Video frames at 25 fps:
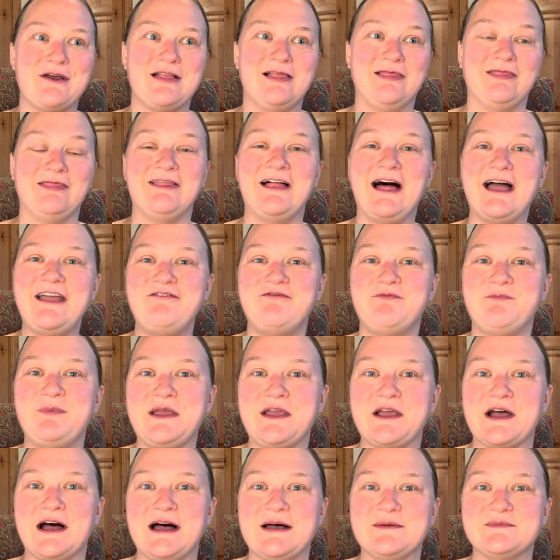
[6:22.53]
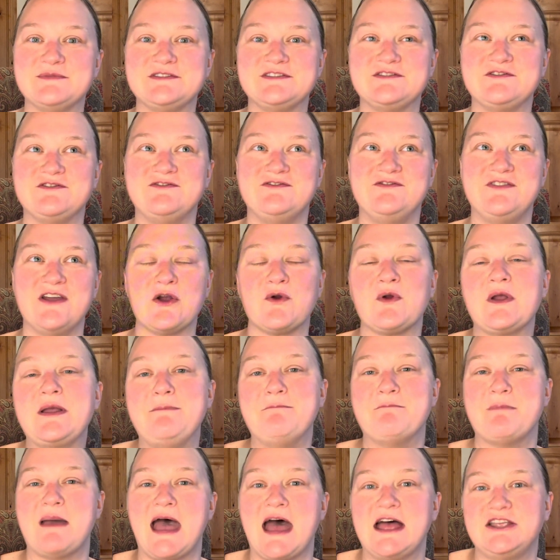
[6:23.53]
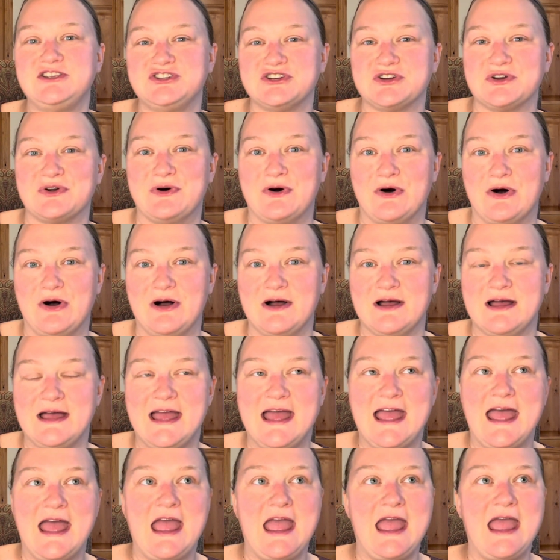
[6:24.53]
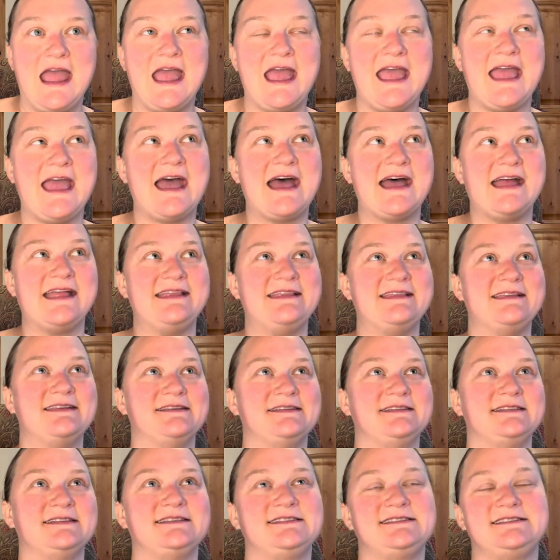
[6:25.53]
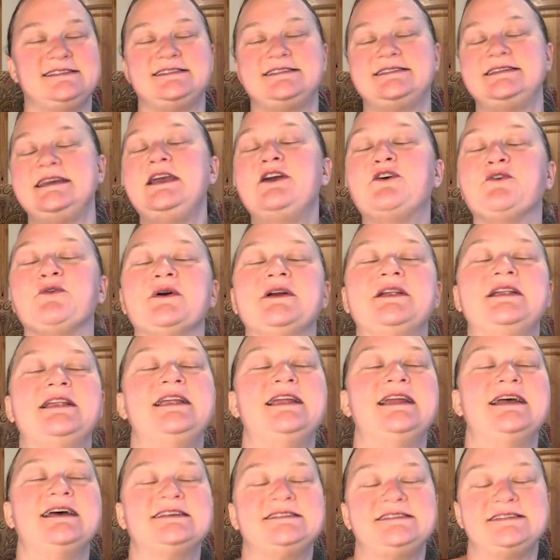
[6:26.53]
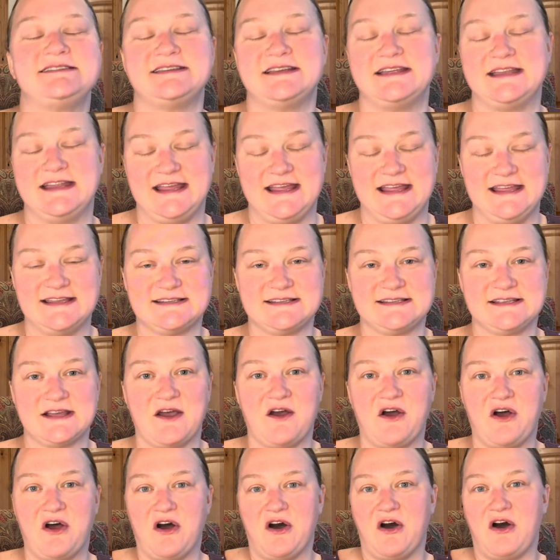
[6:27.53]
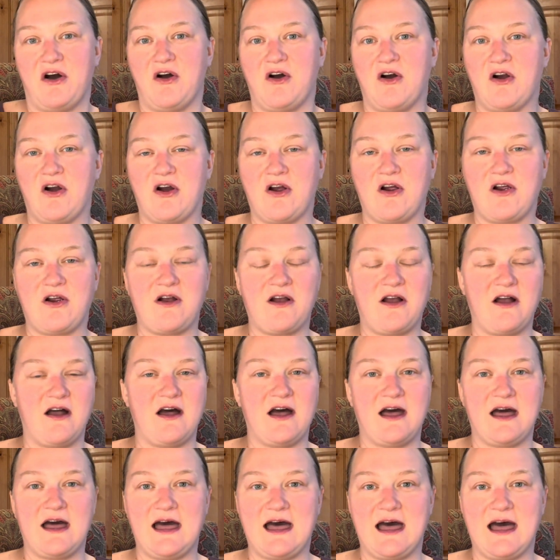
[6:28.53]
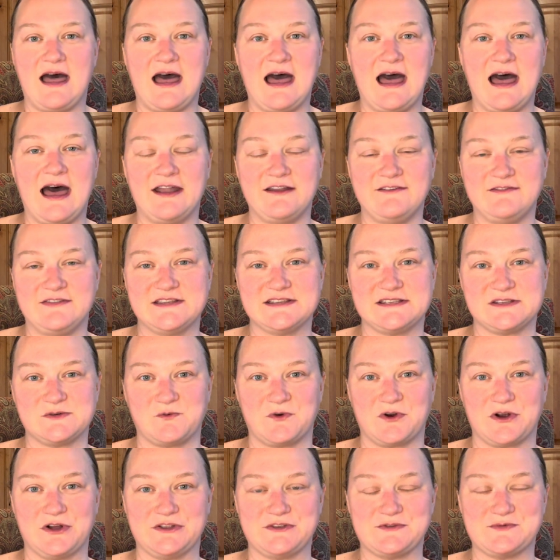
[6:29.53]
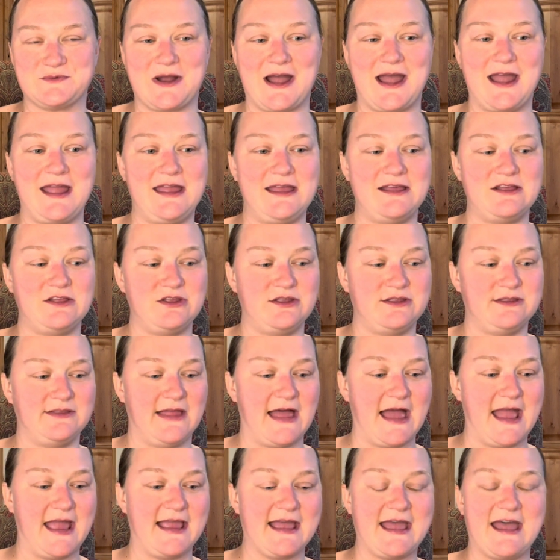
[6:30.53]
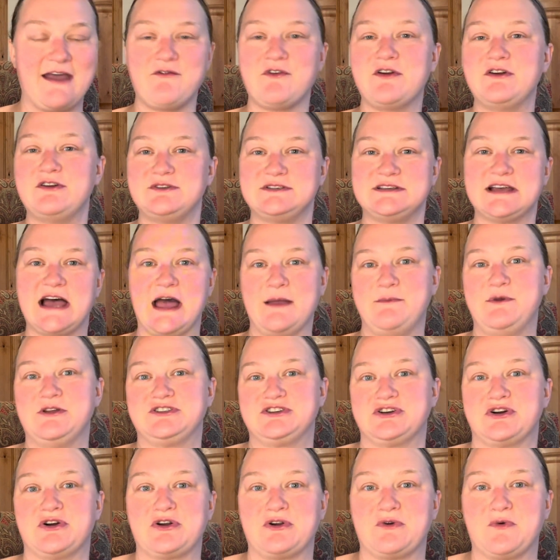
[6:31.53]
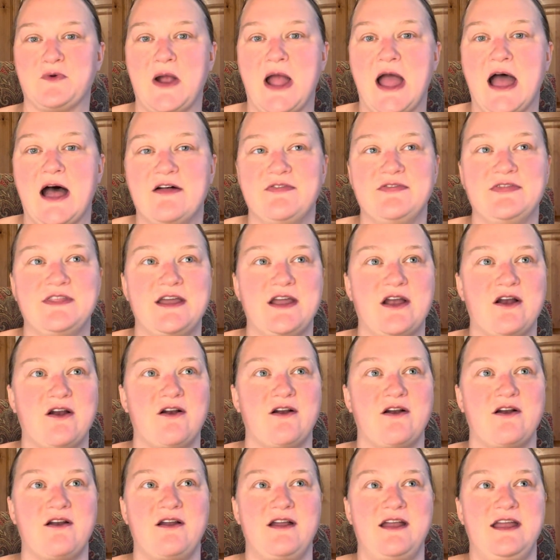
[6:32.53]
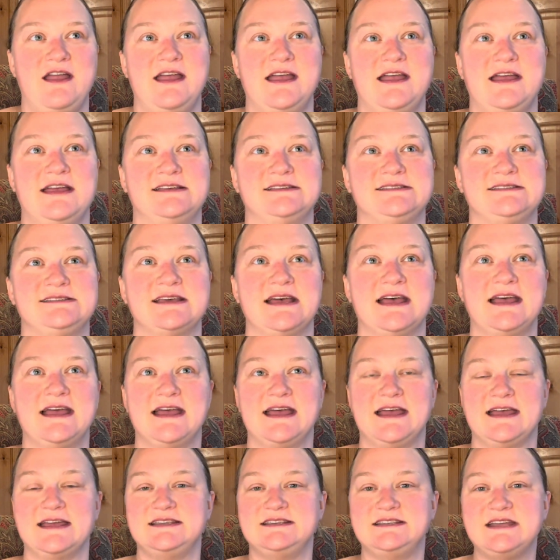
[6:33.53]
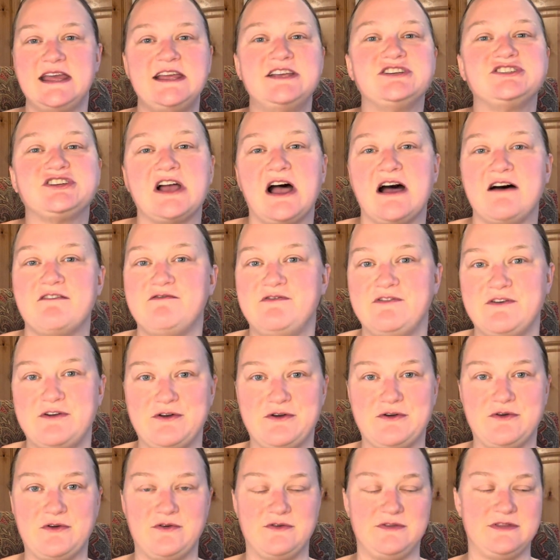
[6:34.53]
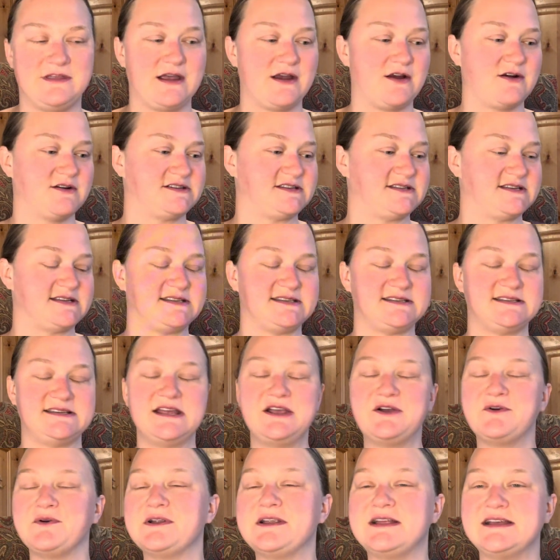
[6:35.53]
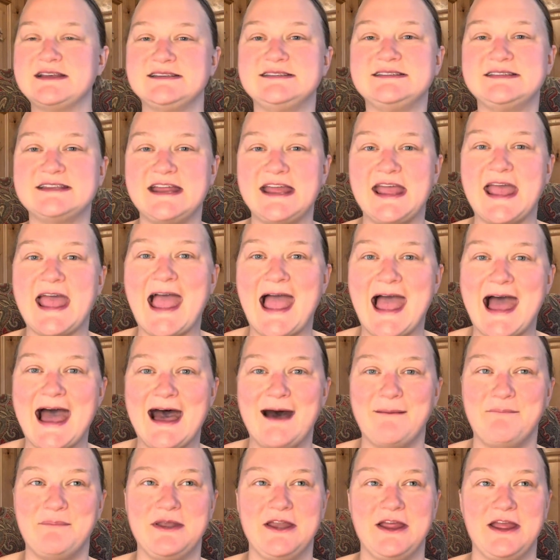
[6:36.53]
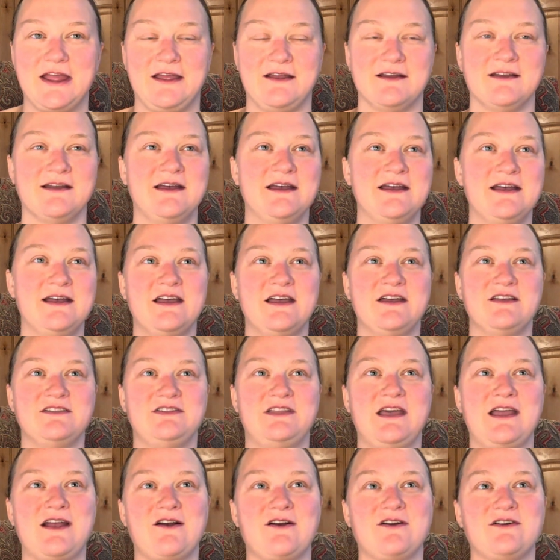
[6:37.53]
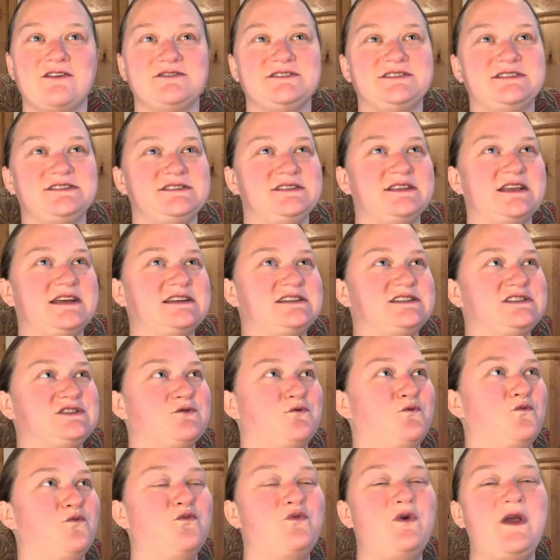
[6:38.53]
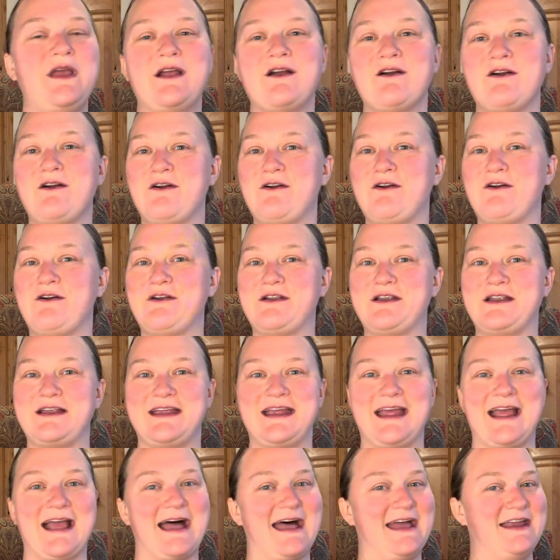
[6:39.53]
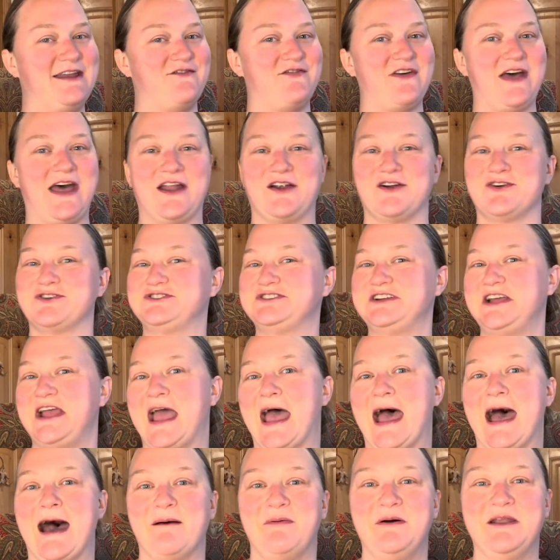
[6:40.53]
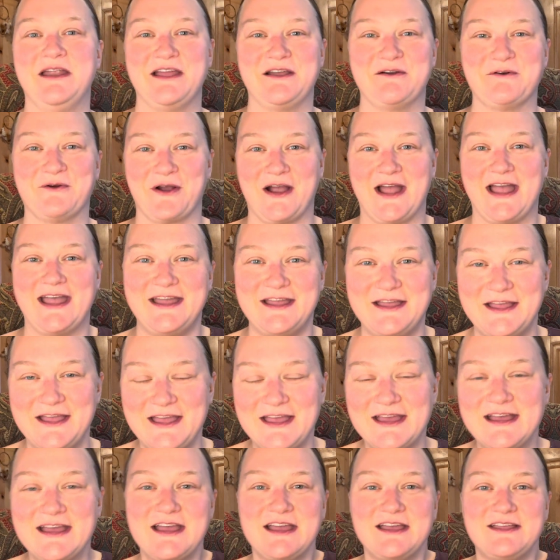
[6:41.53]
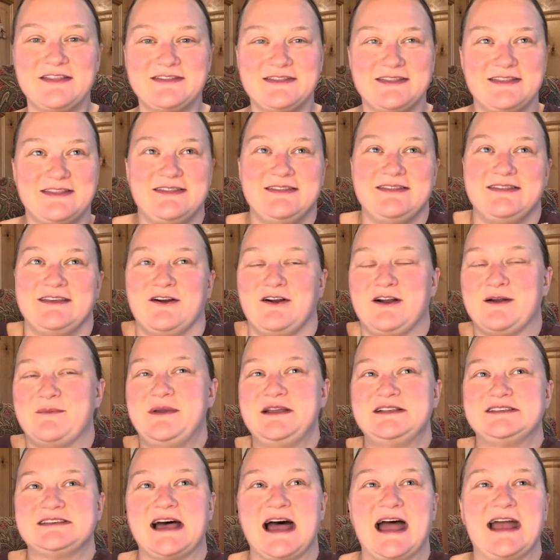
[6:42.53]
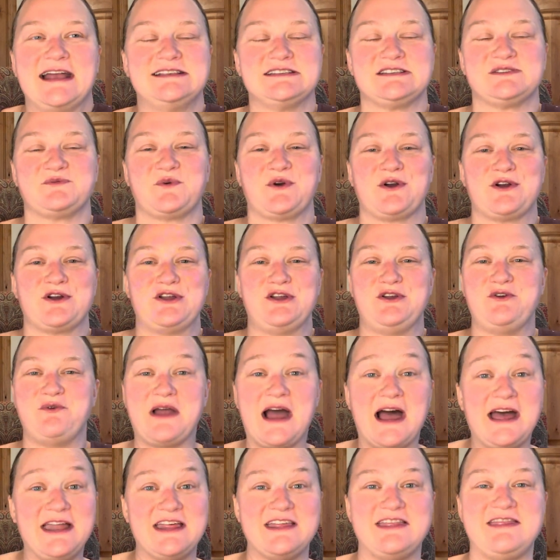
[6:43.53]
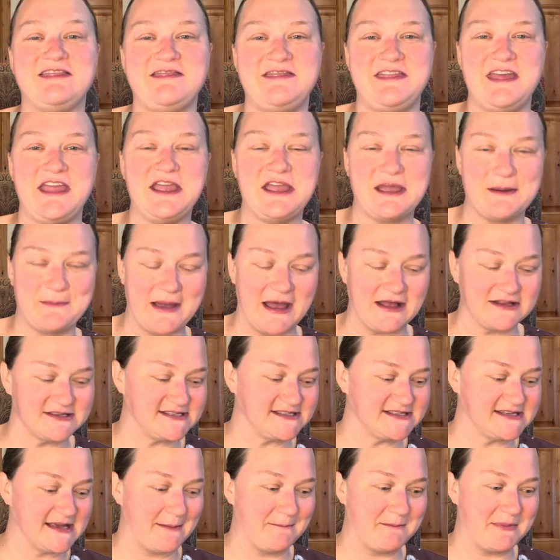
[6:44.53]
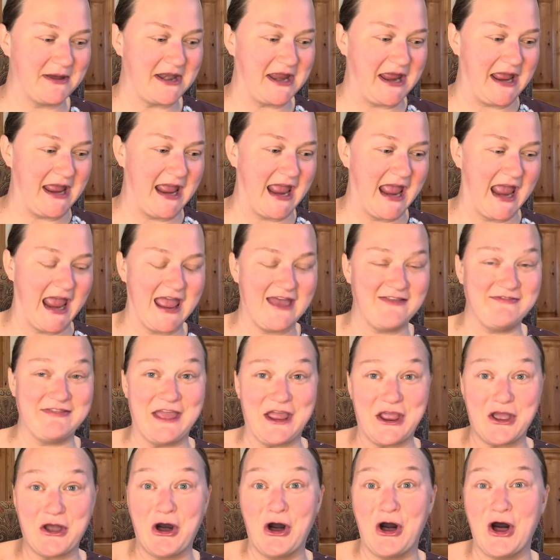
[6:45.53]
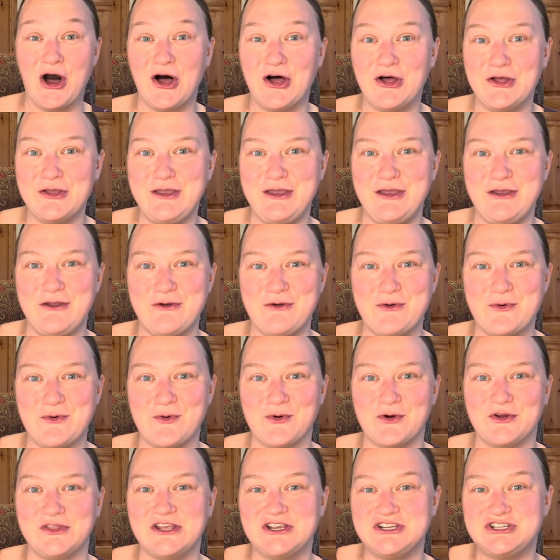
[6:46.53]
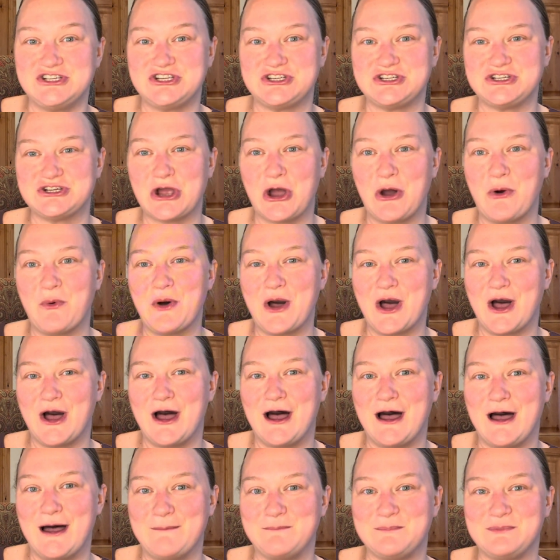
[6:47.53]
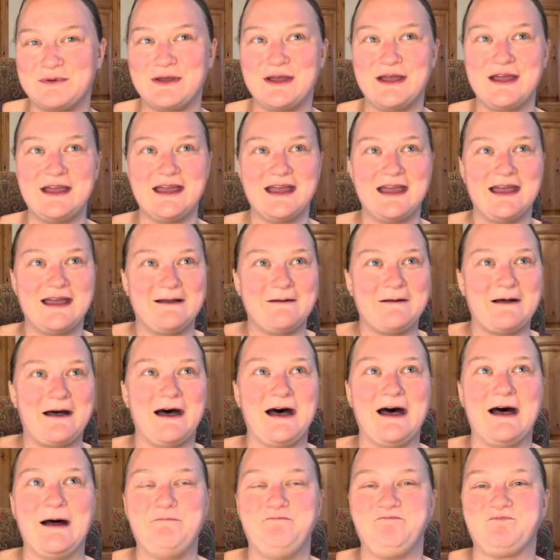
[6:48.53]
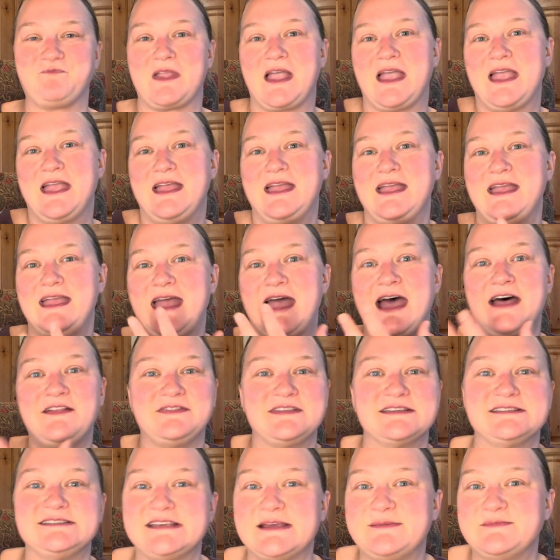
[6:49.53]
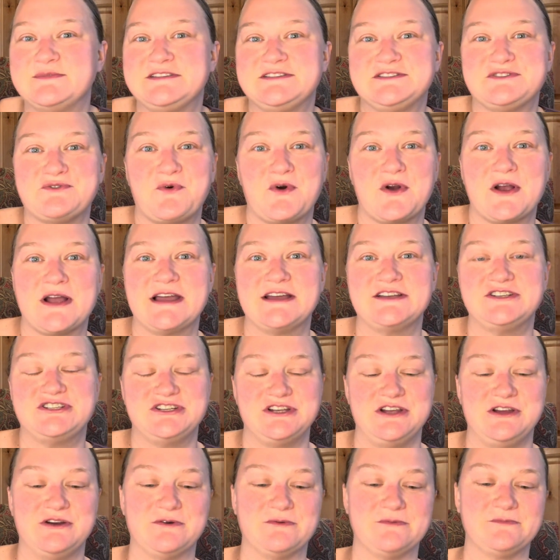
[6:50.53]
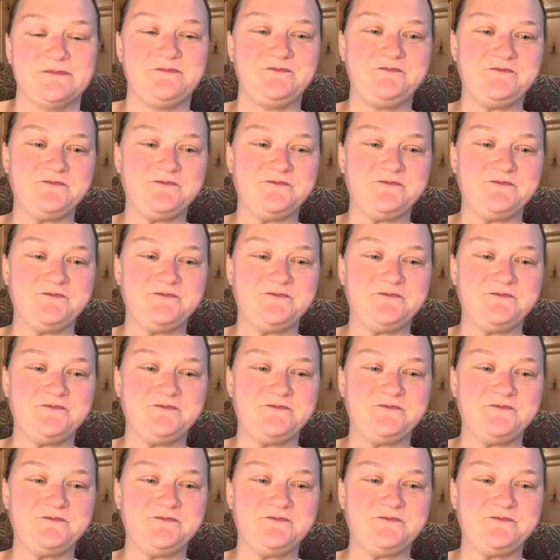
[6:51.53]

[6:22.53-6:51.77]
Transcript: life becomes very magical, and synchronicities are out of this world, right? Like every time you turn around, there is deja vu, there's a synchronicity happening, there's this weird kind of energy happening, right? There can be times where you kind of think about somebody and they call you or they show up at the same store as you.